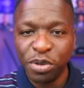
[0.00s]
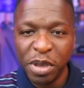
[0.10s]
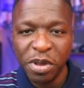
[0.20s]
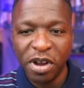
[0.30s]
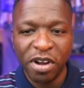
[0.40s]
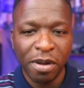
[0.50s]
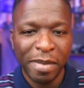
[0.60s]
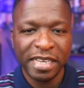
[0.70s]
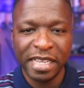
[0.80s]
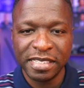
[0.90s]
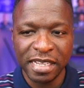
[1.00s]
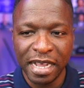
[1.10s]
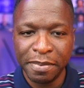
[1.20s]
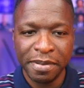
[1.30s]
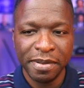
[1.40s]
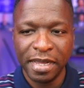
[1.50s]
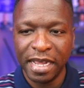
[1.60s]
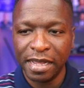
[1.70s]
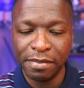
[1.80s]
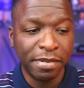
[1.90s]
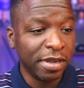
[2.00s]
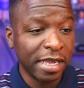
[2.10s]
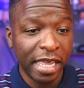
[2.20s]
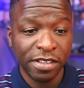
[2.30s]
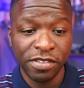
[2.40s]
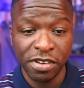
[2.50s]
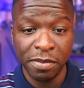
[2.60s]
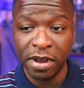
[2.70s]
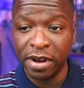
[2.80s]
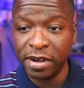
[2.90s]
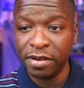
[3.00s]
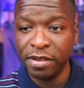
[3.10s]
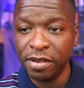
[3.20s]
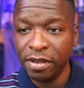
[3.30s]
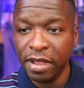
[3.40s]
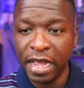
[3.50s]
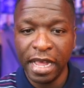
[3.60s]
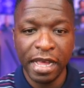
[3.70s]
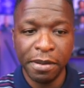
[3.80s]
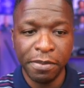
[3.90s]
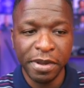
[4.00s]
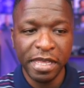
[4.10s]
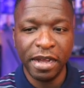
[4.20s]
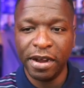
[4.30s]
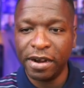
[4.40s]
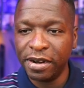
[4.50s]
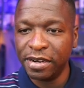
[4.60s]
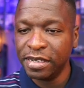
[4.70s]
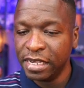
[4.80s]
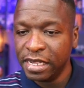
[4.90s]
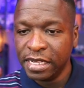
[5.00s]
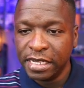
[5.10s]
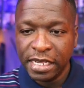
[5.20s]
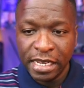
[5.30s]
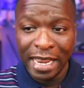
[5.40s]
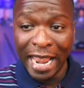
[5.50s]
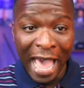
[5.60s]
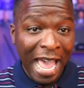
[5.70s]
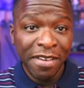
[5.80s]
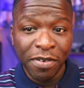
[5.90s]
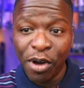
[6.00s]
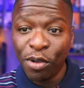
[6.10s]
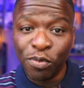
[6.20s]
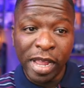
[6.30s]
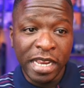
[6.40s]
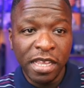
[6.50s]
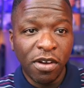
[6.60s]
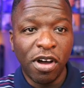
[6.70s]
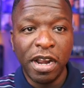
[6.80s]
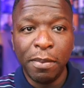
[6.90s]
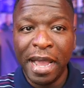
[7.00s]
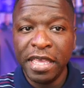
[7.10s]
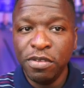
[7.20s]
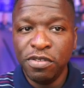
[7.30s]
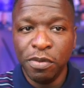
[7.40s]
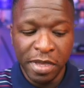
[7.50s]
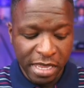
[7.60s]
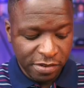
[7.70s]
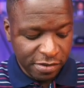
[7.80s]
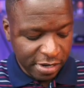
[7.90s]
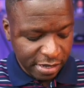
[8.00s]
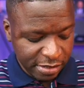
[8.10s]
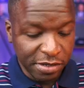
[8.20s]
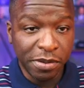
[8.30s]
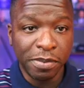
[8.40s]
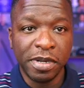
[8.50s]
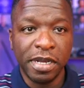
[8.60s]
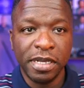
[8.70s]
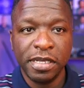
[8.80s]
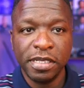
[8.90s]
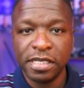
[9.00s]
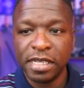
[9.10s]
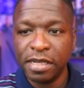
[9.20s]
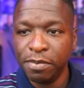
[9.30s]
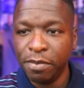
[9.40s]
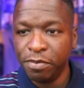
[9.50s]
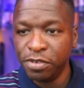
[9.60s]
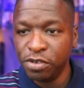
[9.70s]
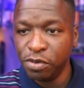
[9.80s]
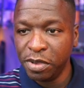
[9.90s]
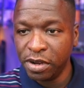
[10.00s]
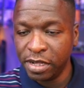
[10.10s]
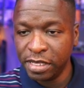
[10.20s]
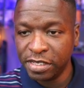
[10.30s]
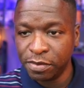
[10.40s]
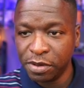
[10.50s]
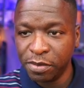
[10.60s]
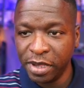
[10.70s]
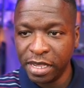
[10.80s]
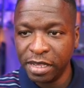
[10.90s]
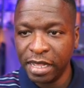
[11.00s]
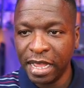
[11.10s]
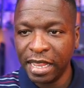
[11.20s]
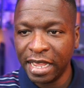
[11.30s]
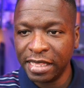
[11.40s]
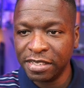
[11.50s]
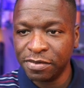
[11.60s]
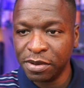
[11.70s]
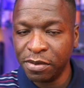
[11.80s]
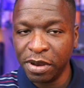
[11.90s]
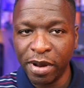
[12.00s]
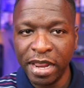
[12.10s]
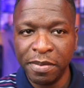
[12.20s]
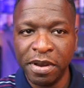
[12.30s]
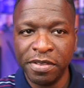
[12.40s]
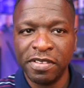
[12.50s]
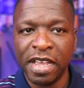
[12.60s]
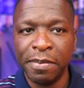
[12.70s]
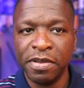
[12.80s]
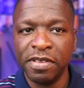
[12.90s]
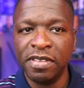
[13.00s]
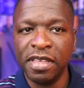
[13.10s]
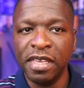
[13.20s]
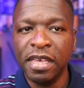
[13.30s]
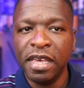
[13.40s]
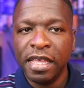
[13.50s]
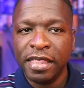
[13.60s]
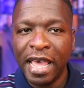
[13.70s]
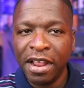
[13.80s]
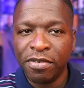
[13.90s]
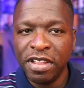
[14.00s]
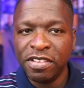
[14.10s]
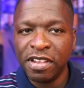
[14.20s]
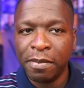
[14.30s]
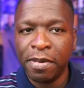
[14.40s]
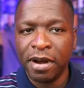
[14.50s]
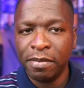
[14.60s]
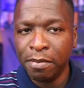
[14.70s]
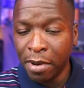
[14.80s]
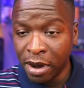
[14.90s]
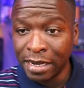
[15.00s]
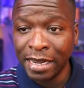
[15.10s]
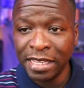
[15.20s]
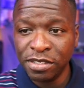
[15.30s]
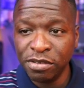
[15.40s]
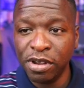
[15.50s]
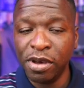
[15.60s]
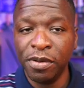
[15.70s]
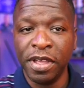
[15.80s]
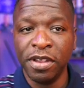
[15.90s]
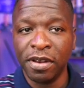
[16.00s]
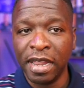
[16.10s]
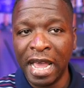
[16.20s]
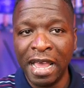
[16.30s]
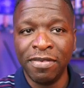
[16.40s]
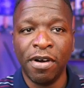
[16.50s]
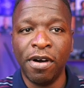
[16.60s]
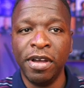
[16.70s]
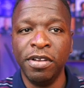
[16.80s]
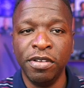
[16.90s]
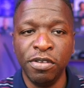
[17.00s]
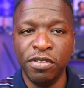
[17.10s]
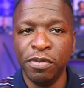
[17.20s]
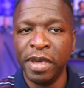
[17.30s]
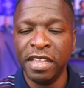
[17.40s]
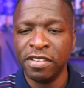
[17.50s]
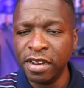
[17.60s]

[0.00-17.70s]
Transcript: So here we are on my desktop uh, looking at StreamYard. Uh, we are live already on my YouTube page. All right, so I'm gonna just zoom in on this real quick, highlight this real quick. Right up here at the top, you can see that green check part mark lets you know that you're live on your YouTube page.